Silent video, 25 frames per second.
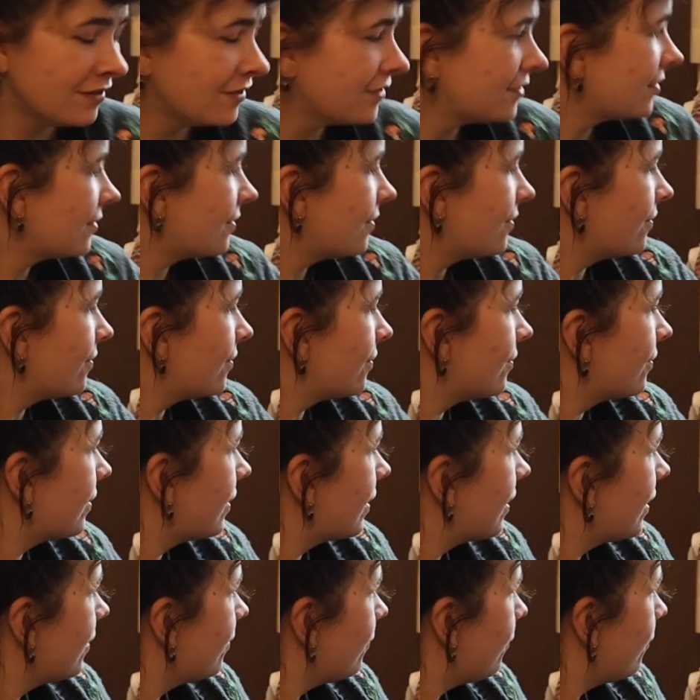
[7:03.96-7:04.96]
So
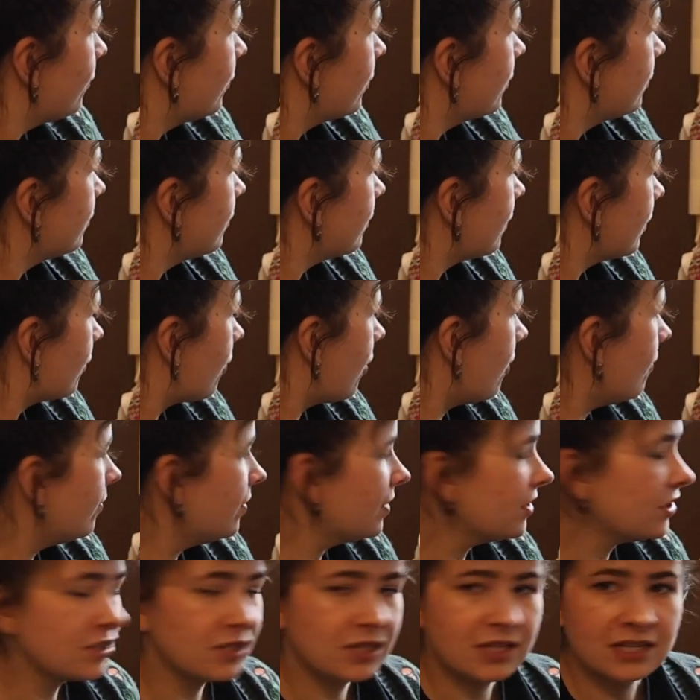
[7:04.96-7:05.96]
in order to
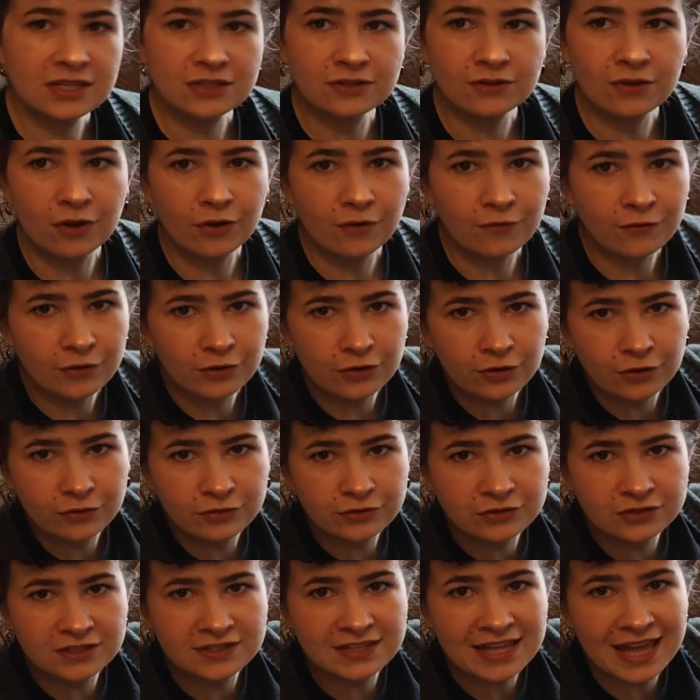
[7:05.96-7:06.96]
accomplish this, all of the
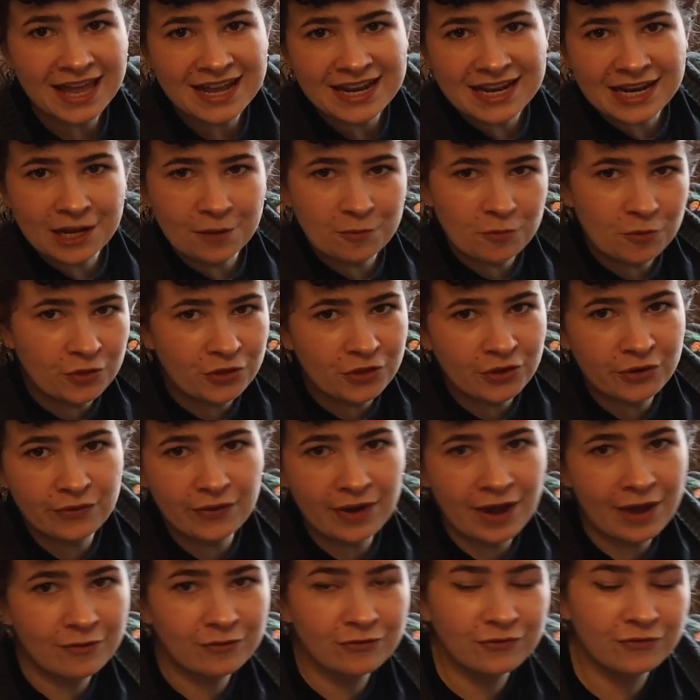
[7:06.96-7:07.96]
clothes just ended up on the
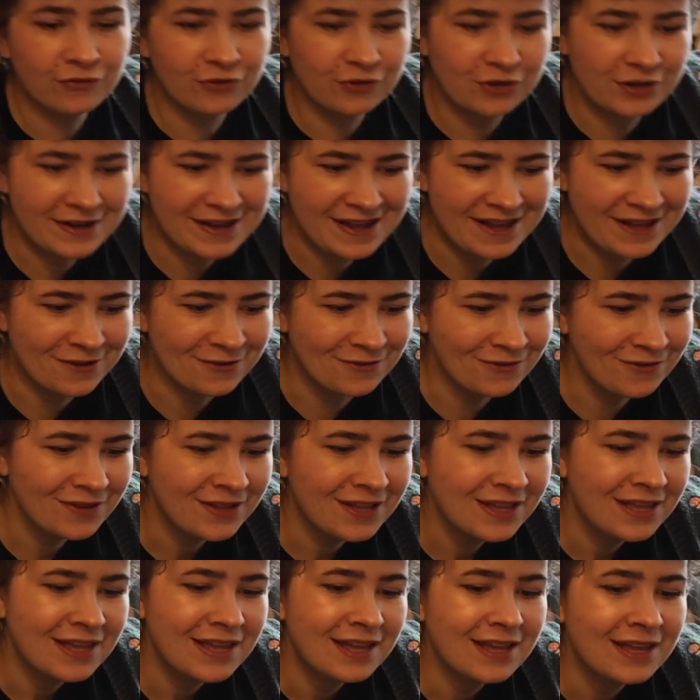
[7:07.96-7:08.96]
ground for now.
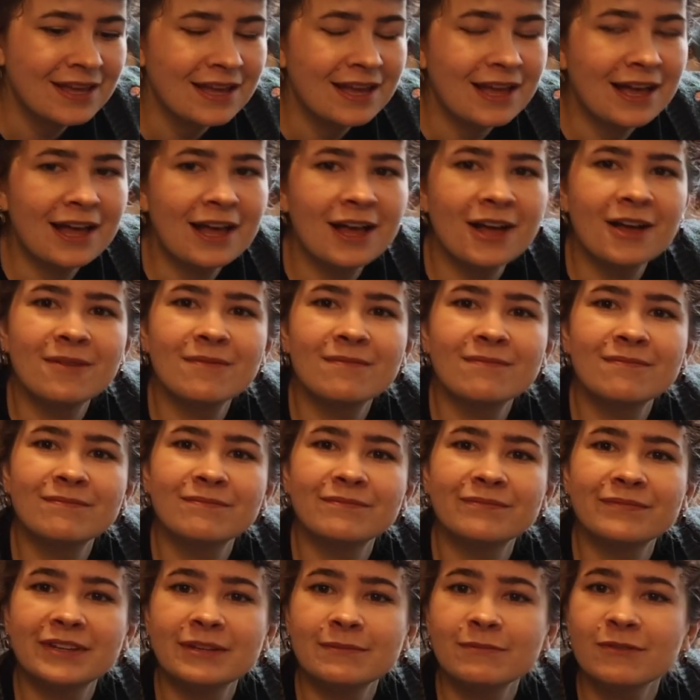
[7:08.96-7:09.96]

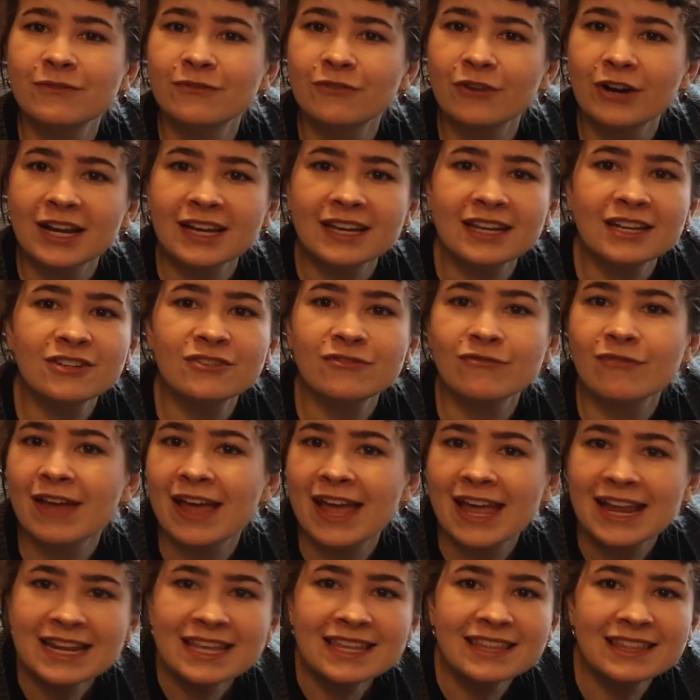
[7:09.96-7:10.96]
And before I can do
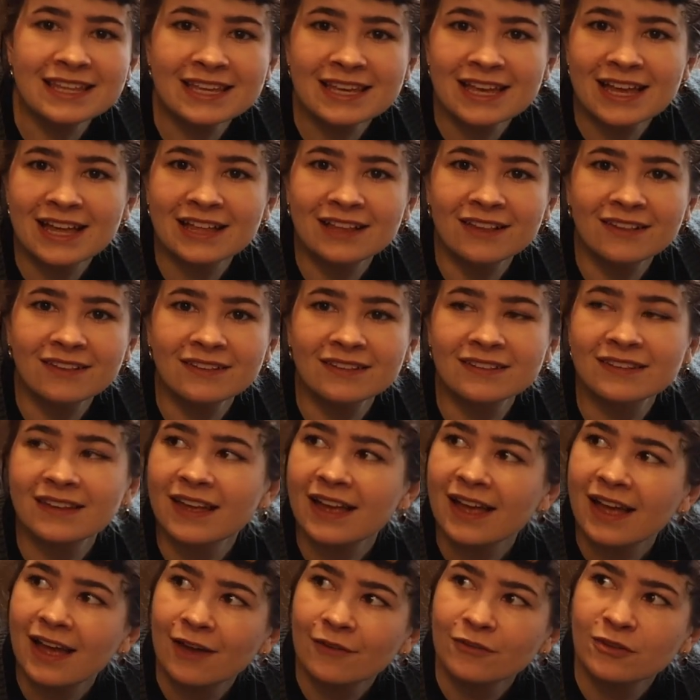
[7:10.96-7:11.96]
anything else,
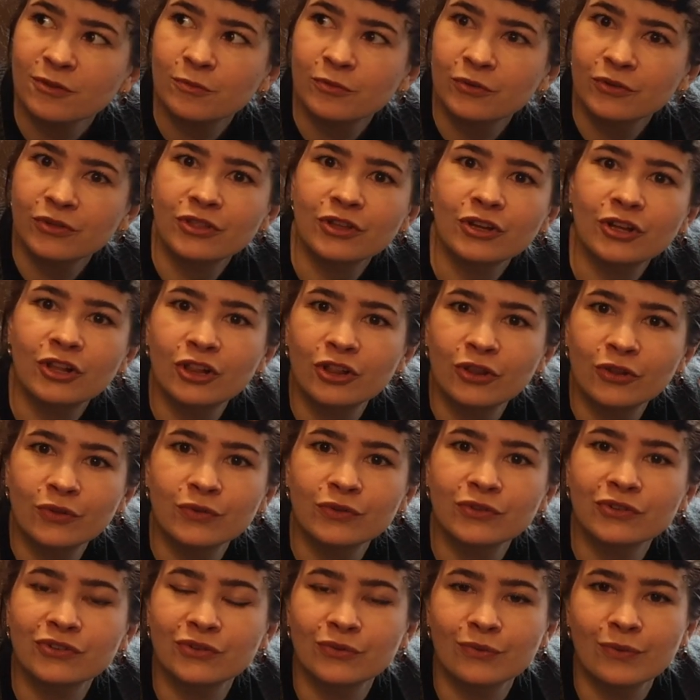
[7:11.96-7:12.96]
I have to put the
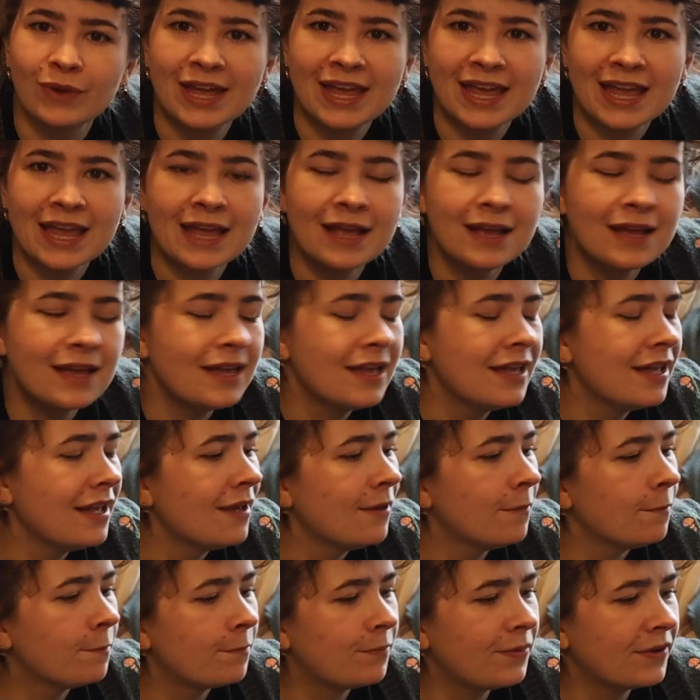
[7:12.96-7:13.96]
clothes away.
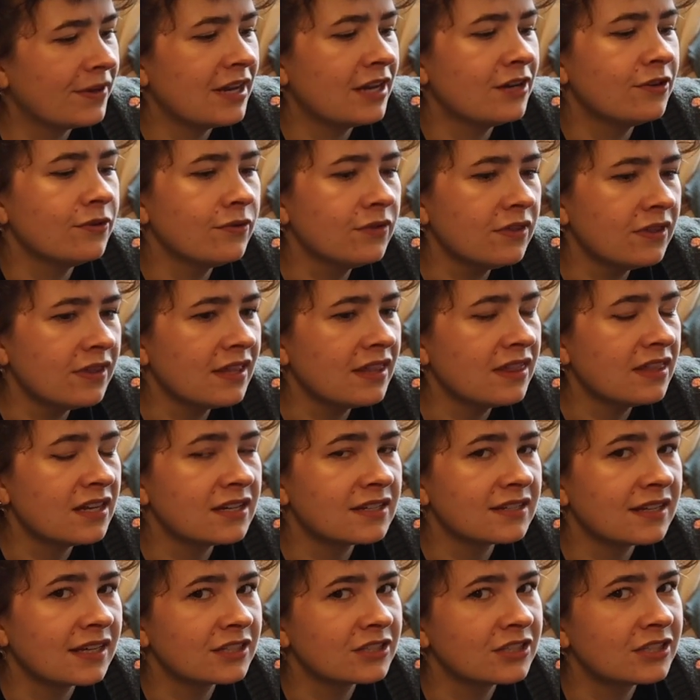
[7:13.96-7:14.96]
But I don't think
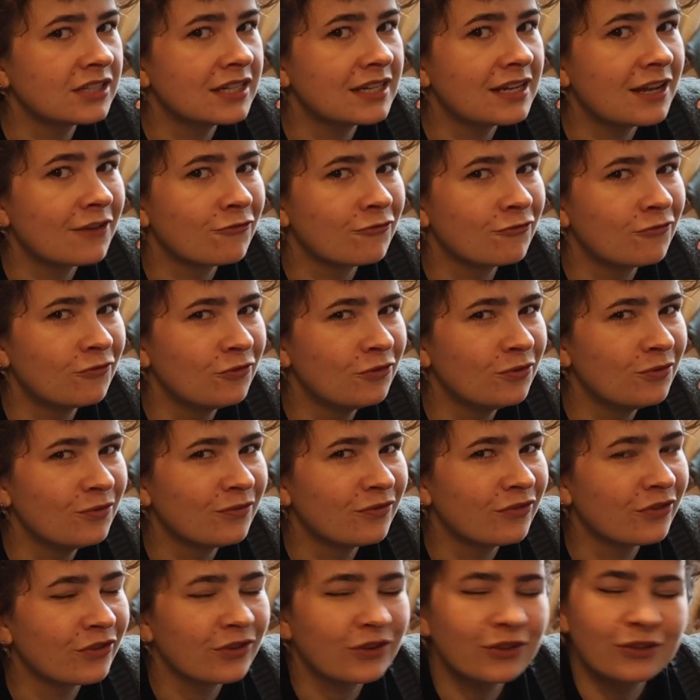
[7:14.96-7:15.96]
there's actually enough
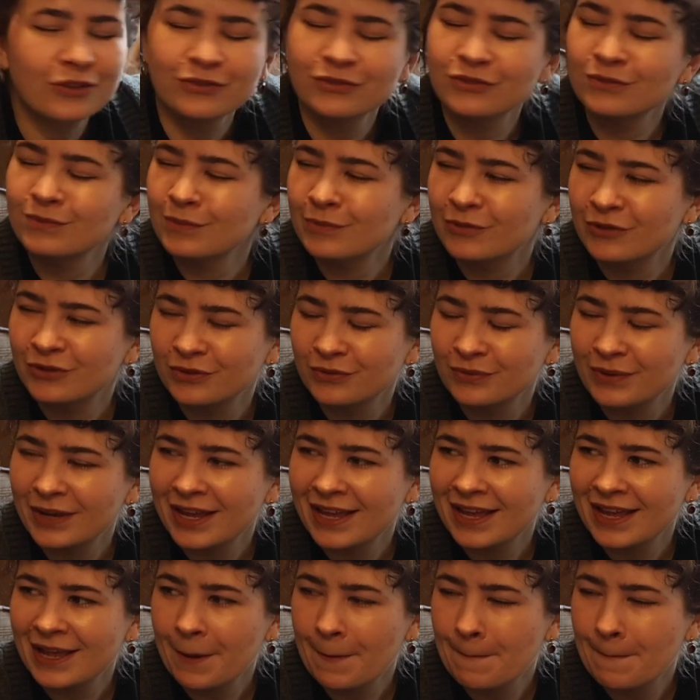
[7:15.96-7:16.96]
room for the clothes to be put away.